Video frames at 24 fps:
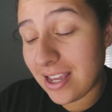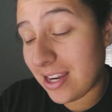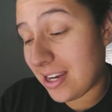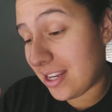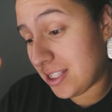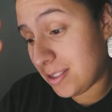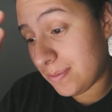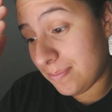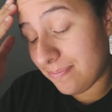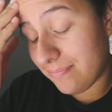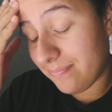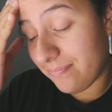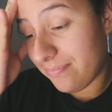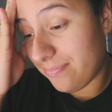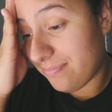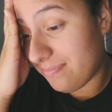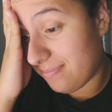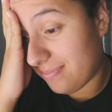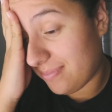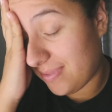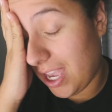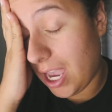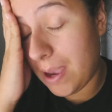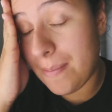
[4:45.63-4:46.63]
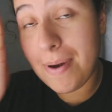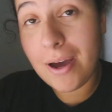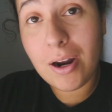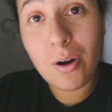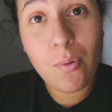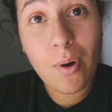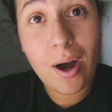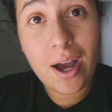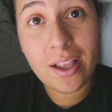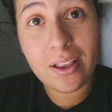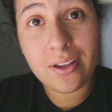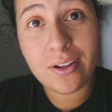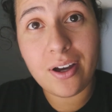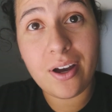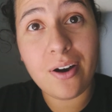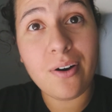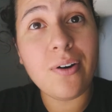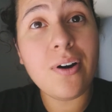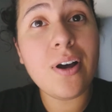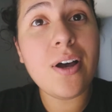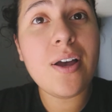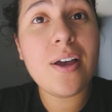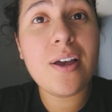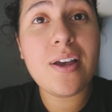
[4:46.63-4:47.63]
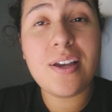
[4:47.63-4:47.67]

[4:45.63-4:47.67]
and it came out a while ago.